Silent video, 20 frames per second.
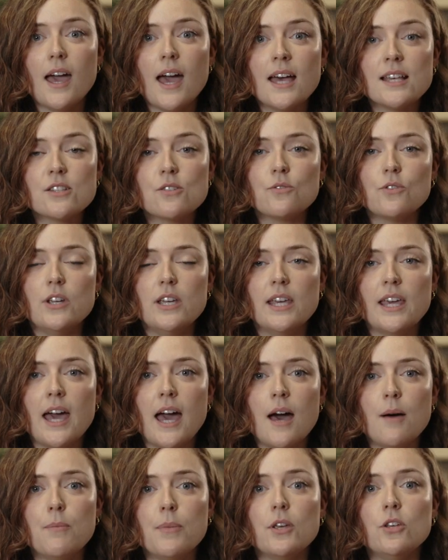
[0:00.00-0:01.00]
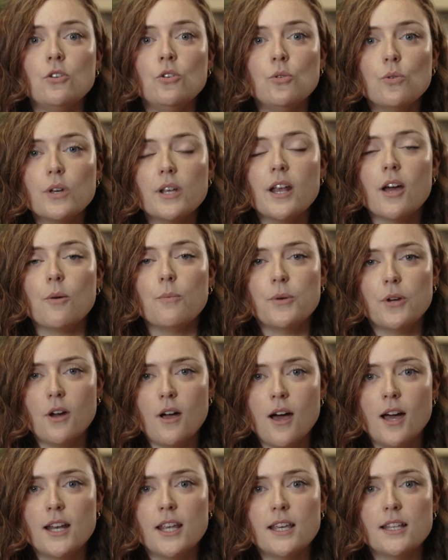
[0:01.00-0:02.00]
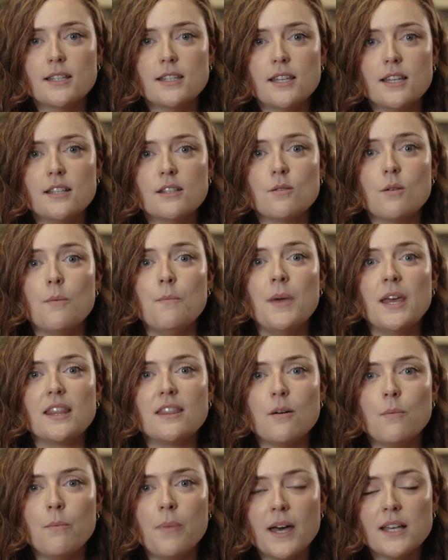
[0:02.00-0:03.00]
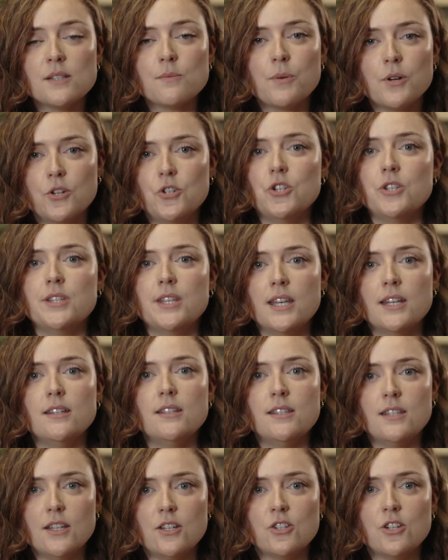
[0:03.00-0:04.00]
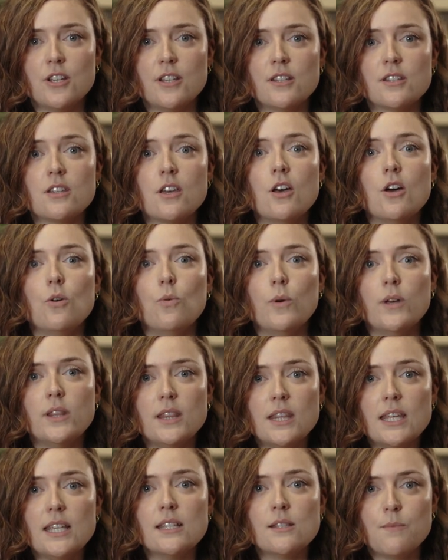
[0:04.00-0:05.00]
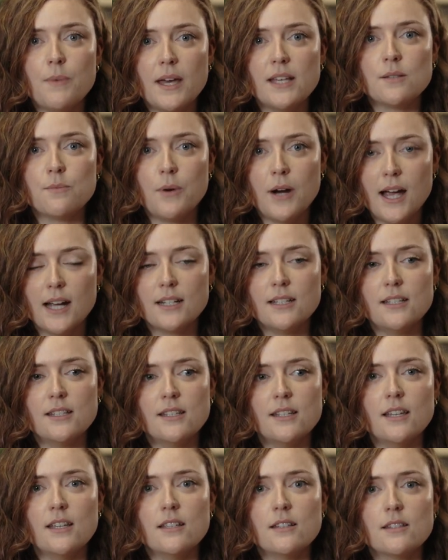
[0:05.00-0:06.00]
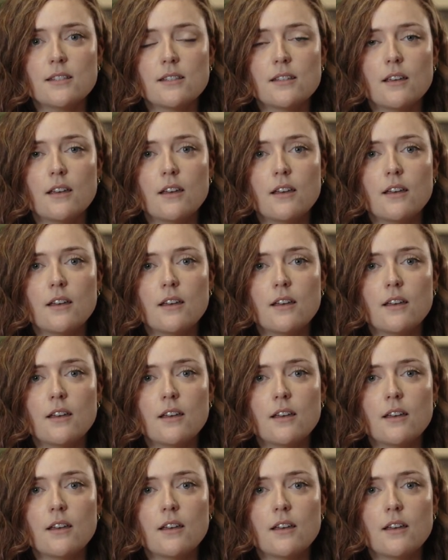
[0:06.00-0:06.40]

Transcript: As a recap, you can help your audiences make the best purchasing decisions with these best practices.